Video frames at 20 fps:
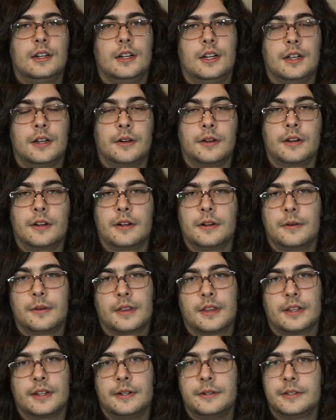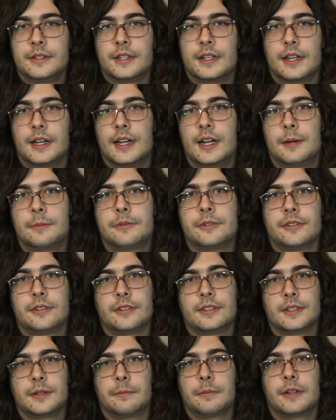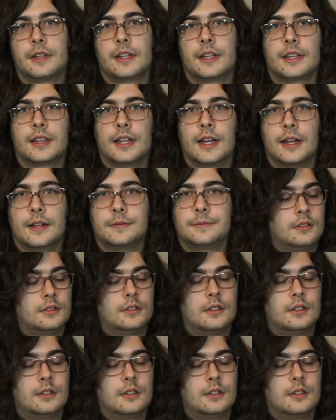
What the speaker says: you can go with a utility option or something like that.